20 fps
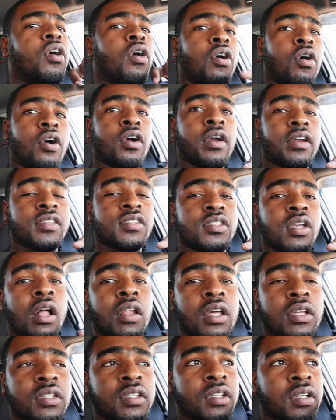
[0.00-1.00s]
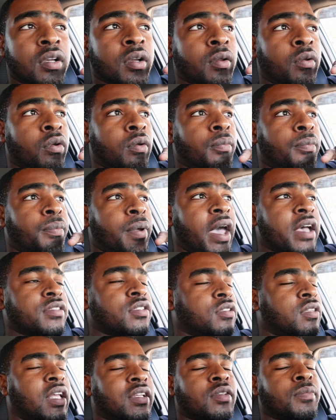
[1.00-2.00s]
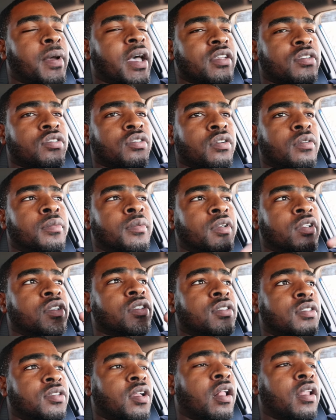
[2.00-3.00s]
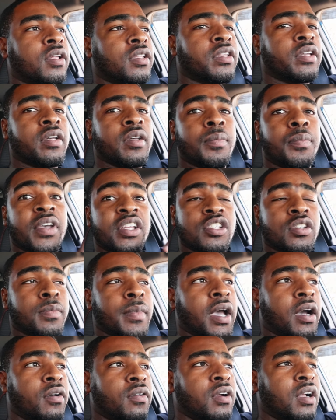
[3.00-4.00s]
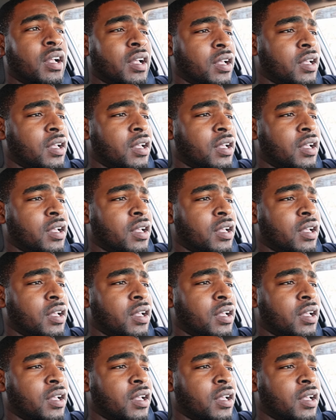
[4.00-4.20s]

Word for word: or installing the pass not the passenger, but installing the pitch mount